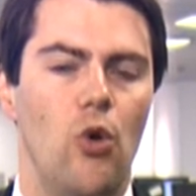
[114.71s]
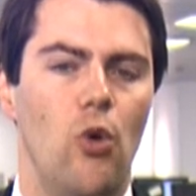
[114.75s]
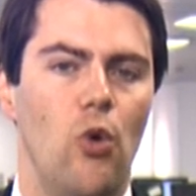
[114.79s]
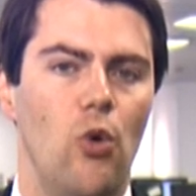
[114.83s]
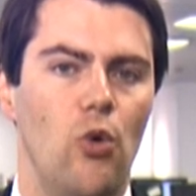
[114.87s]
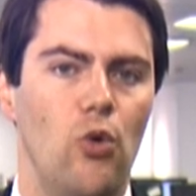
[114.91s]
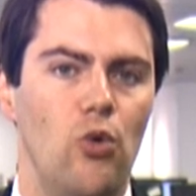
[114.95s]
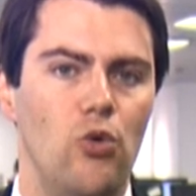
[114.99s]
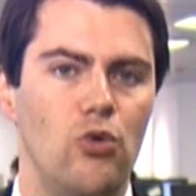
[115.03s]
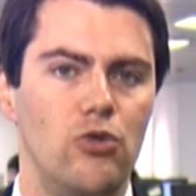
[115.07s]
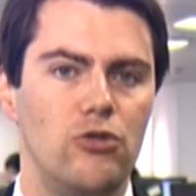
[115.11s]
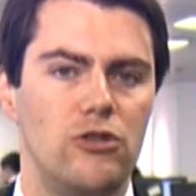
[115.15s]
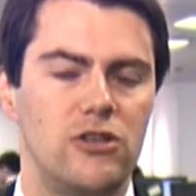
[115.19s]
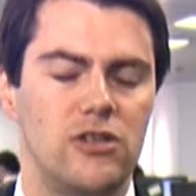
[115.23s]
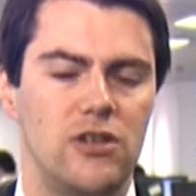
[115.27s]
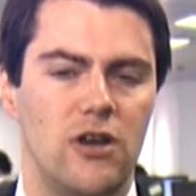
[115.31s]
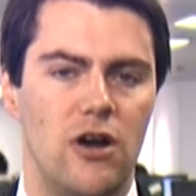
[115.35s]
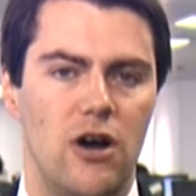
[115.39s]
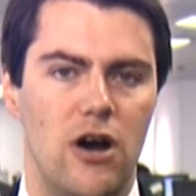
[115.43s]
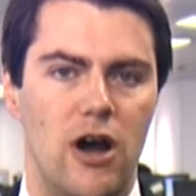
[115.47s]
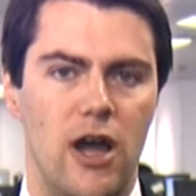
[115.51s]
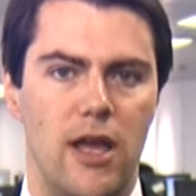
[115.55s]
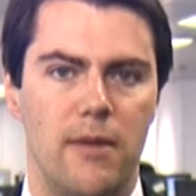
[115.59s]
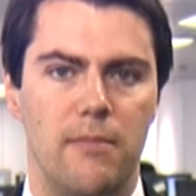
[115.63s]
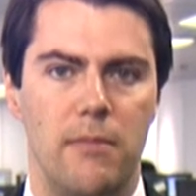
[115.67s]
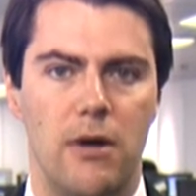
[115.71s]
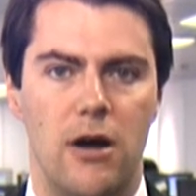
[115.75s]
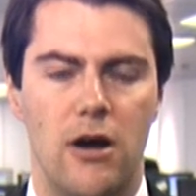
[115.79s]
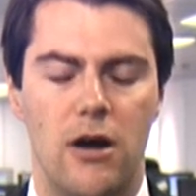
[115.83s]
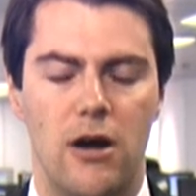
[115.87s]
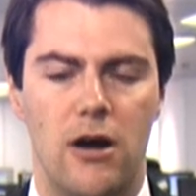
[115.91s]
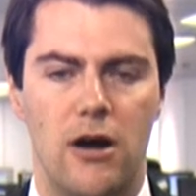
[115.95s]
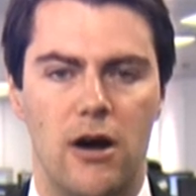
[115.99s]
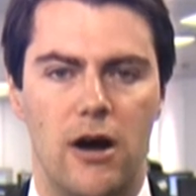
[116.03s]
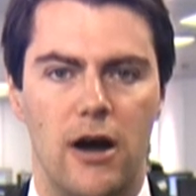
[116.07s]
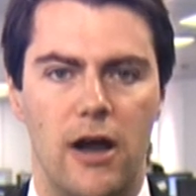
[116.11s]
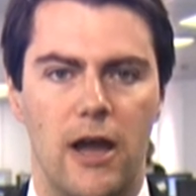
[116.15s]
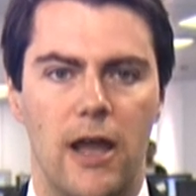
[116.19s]
all-time
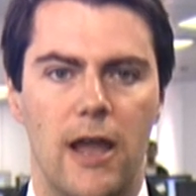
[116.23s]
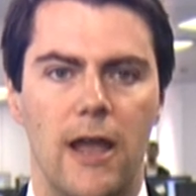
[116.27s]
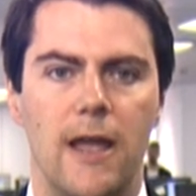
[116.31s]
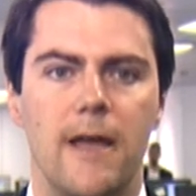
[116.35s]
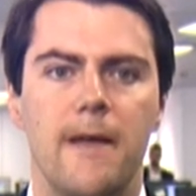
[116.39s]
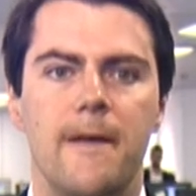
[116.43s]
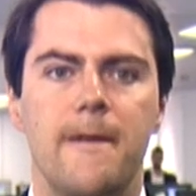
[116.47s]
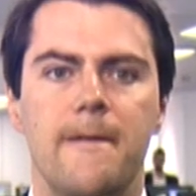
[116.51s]
high.